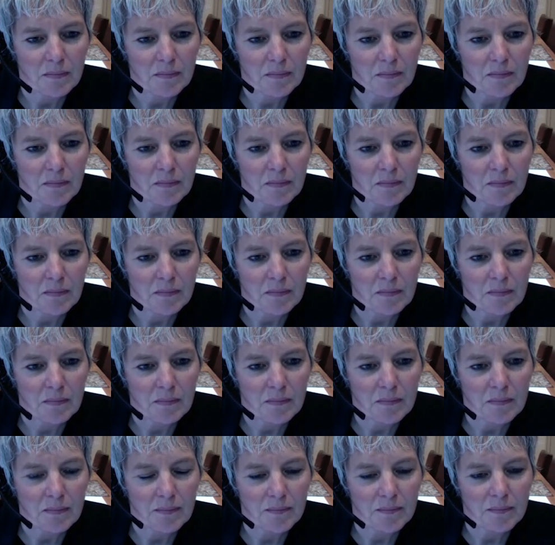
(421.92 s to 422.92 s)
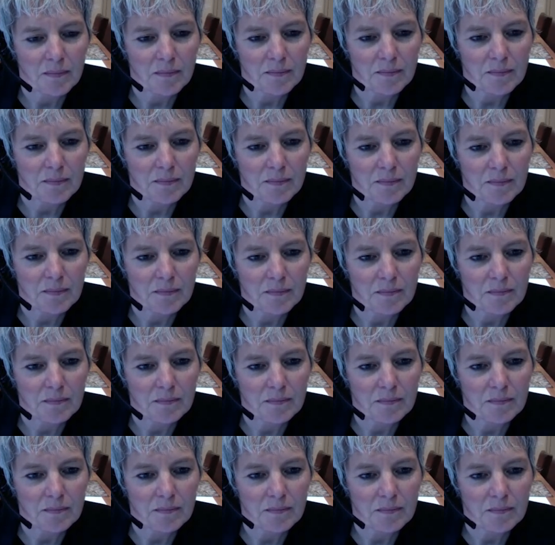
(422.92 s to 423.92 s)

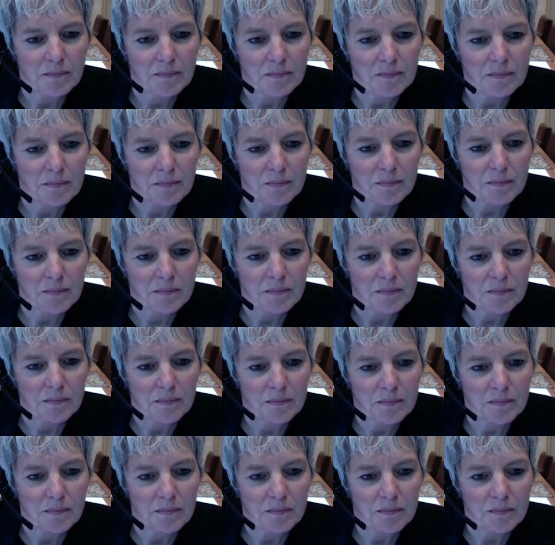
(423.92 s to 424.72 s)
This person isn't speaking.